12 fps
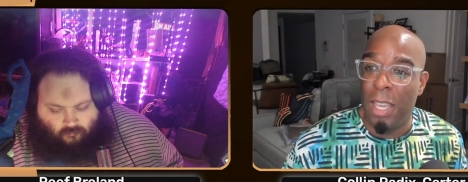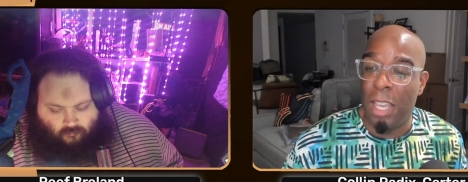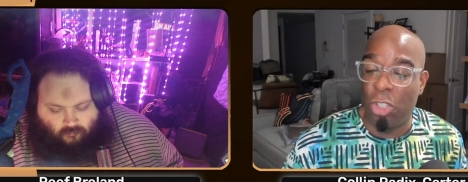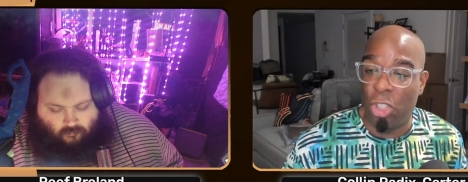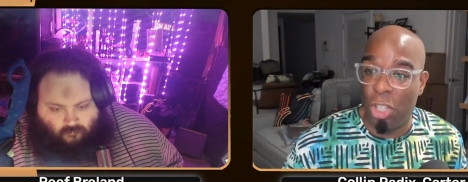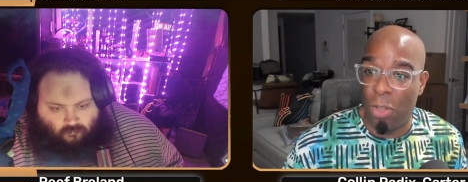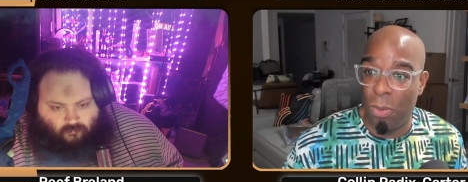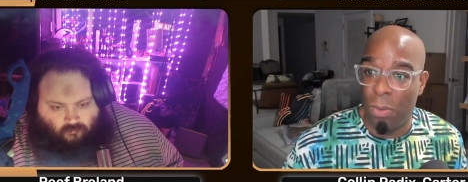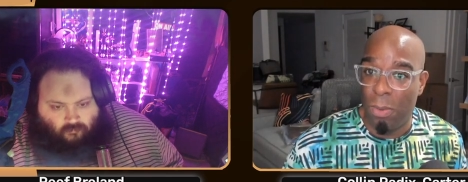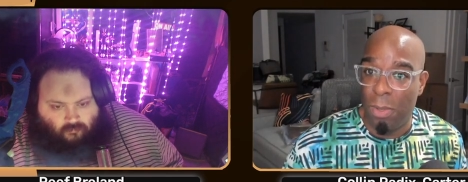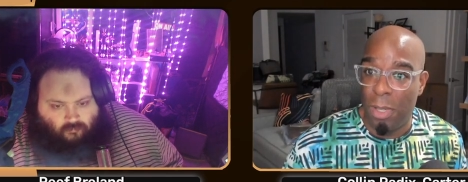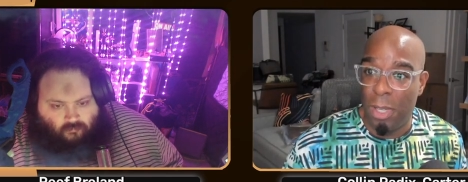Speaker 1: issue.
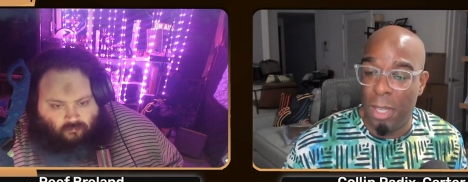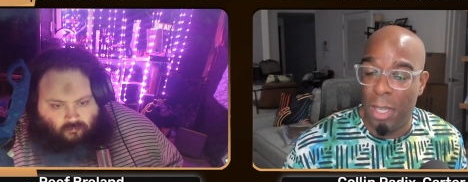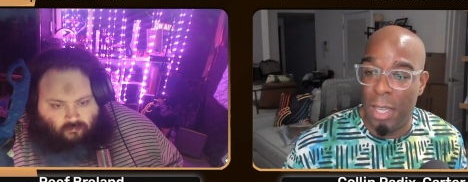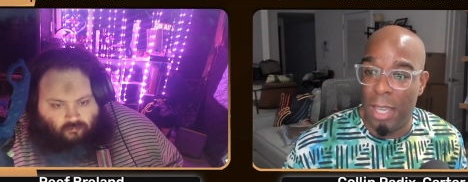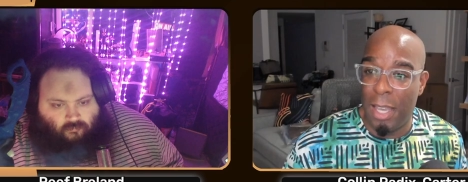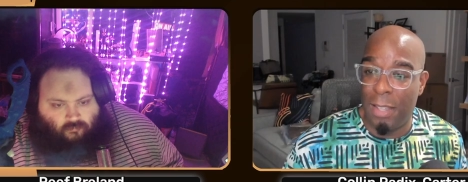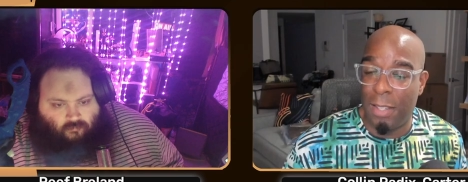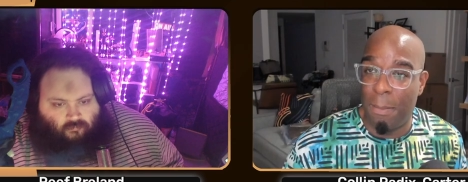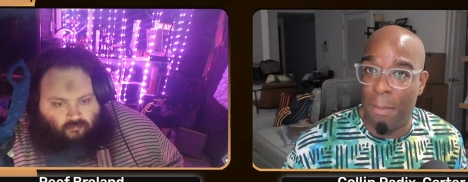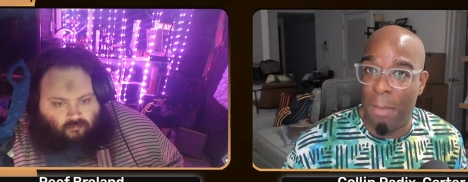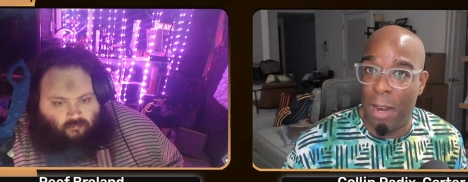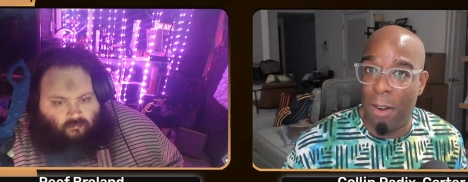
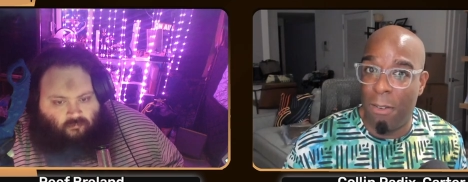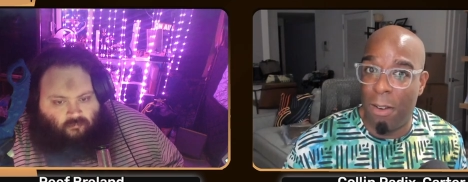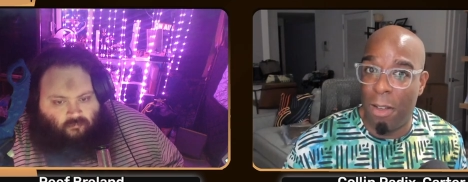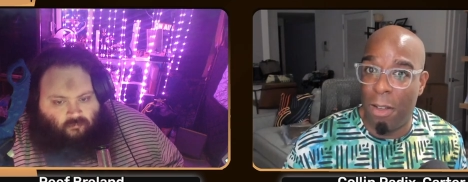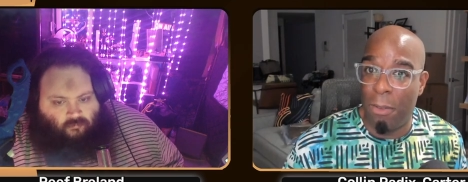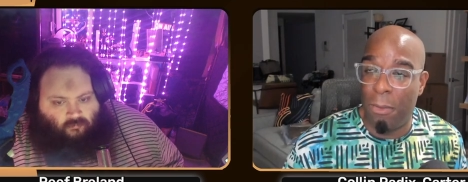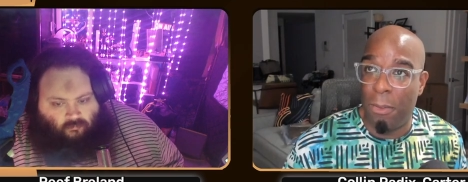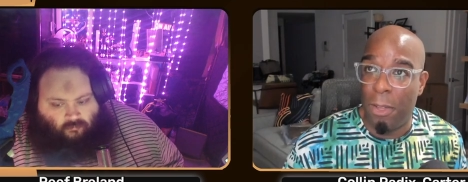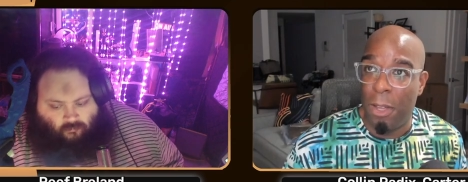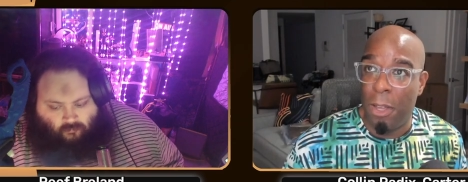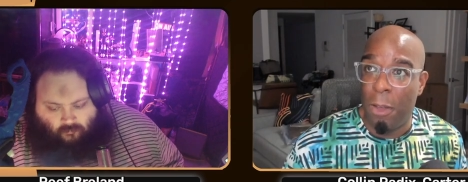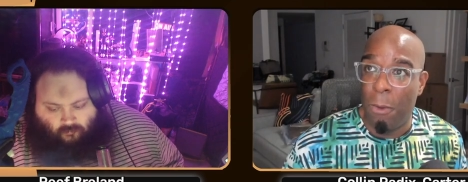It's a matter of
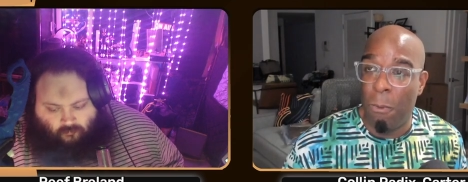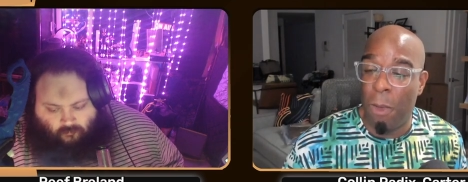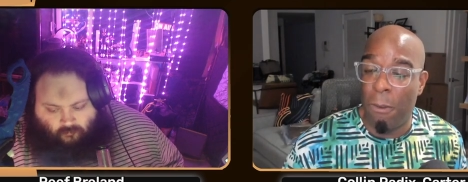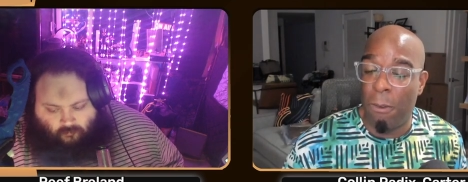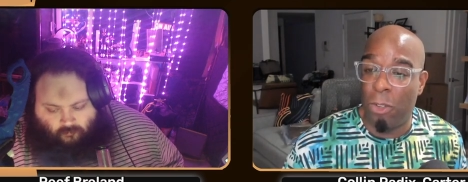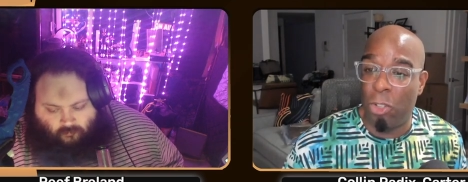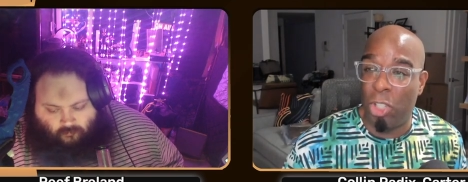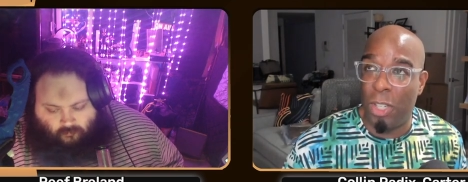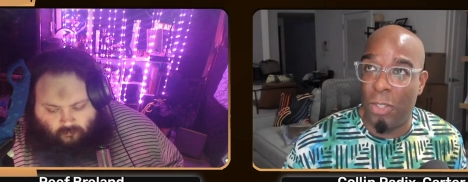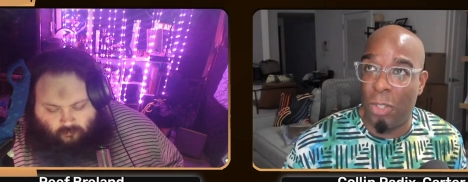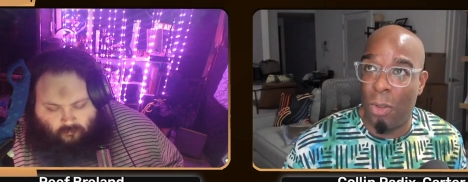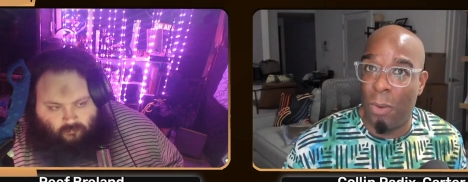whether
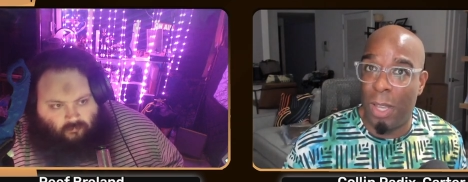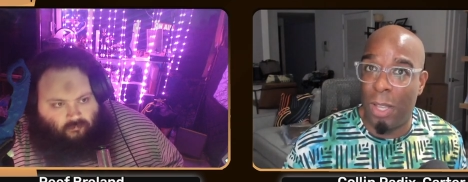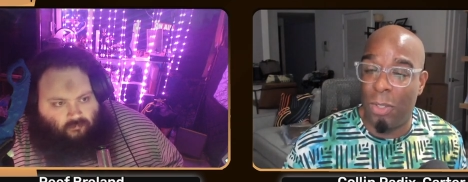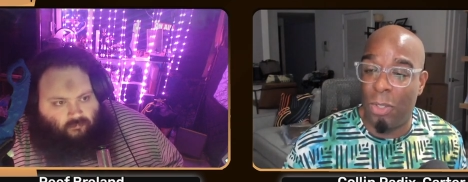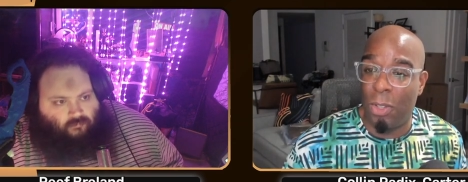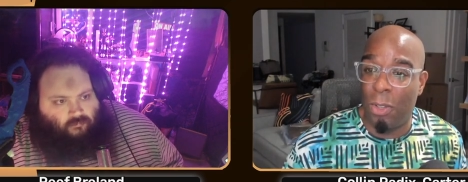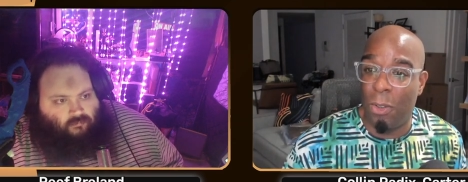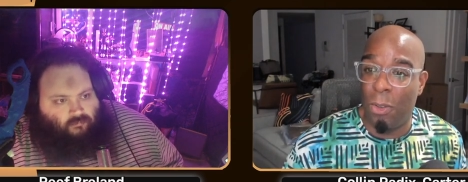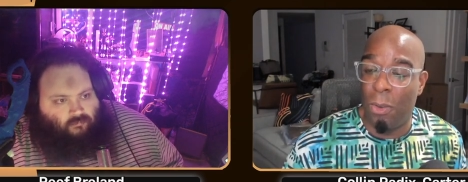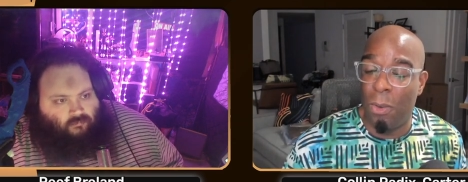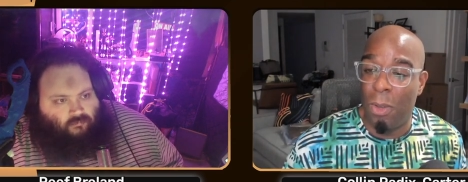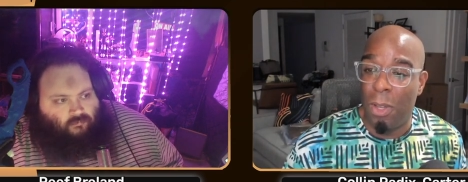she's going
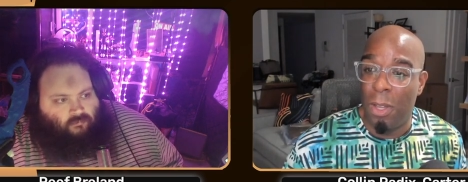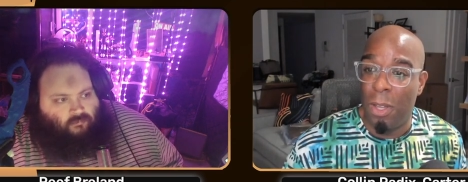to